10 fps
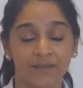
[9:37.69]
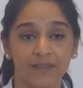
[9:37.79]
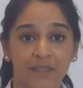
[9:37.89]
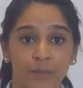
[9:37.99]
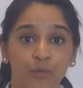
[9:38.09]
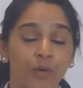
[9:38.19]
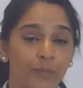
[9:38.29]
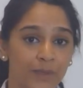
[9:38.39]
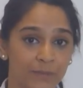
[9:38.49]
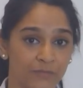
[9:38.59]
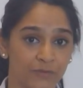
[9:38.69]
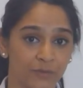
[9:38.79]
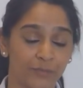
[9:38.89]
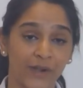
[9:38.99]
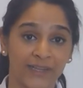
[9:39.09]
the problem for
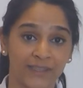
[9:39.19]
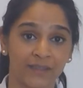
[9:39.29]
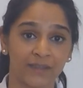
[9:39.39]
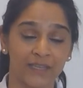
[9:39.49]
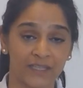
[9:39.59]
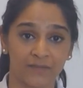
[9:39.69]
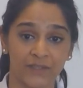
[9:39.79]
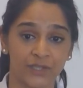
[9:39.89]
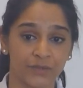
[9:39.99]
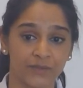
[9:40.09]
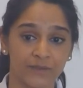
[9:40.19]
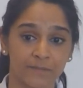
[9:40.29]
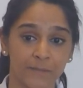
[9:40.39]
pregnant individuals.